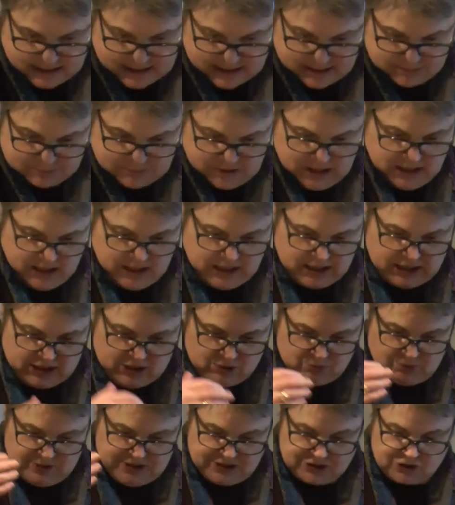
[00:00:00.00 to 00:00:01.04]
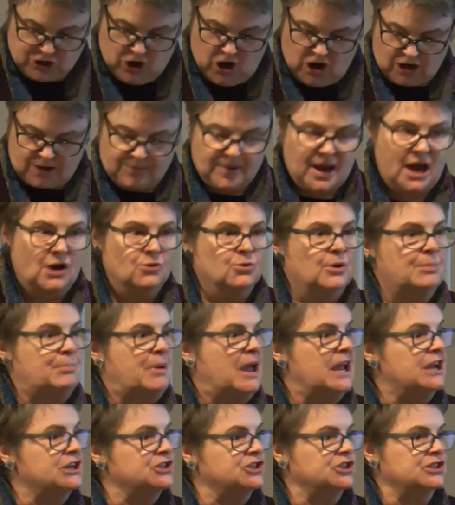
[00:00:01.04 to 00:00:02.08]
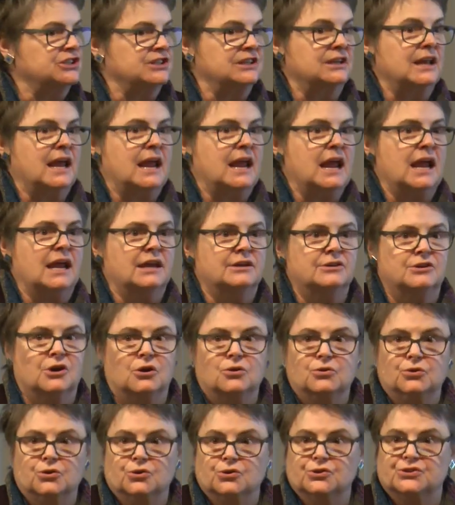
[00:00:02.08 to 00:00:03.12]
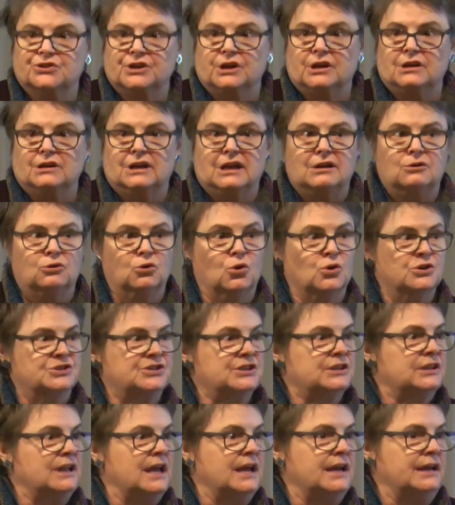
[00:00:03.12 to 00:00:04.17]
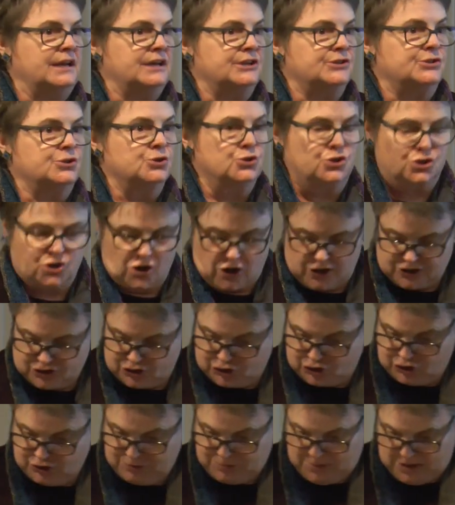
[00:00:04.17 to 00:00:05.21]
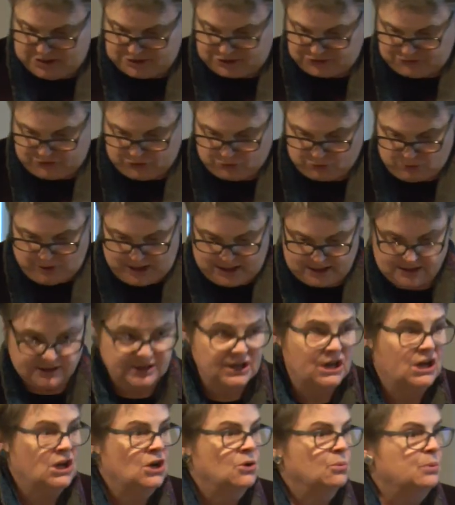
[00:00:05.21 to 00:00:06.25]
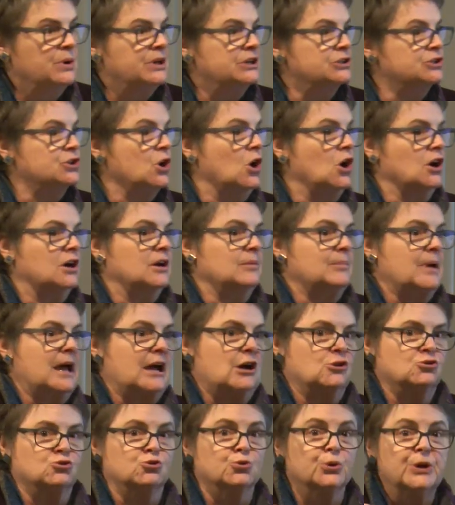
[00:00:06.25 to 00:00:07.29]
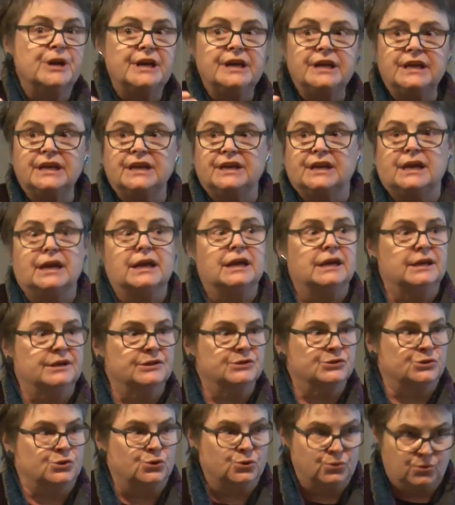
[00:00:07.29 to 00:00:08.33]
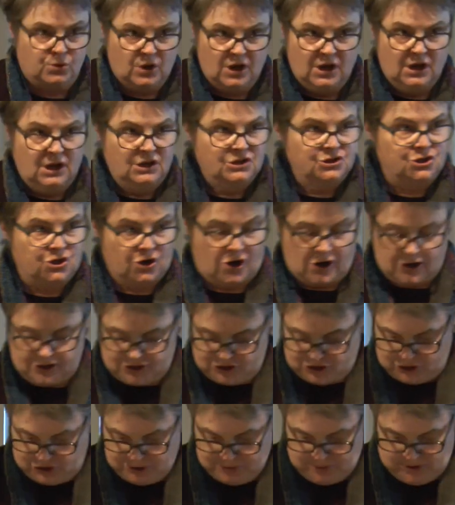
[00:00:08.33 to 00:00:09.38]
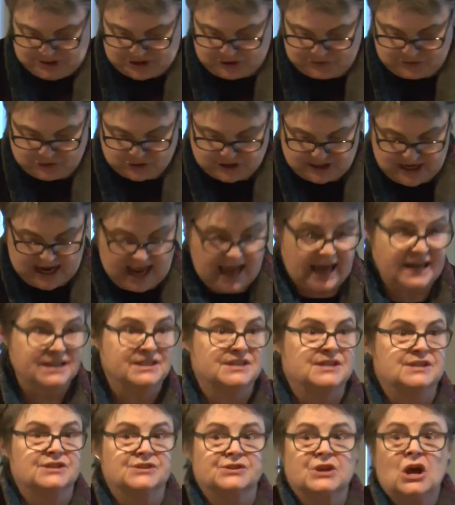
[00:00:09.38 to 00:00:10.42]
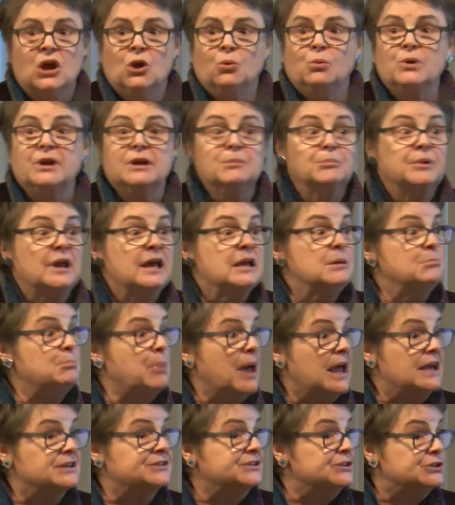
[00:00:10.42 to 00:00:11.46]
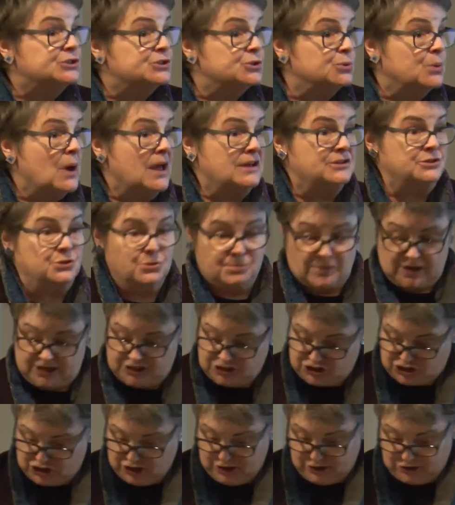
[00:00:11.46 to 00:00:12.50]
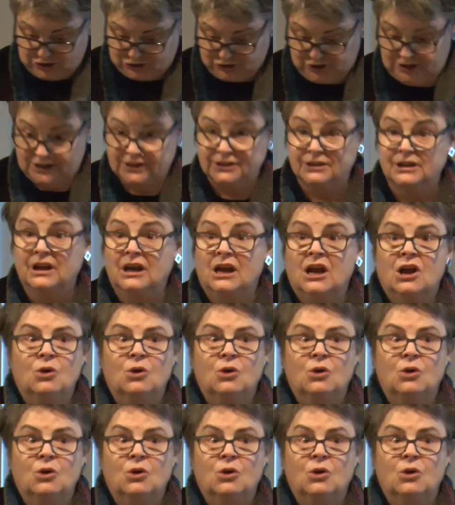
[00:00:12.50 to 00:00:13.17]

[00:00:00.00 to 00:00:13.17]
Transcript: Um, uh, we can talk about rapacious landowners, uh, lords and ladies who charge too much for rent. We can talk about greedy kings who Charge too much for taxes. We can blame peasants who had too many children.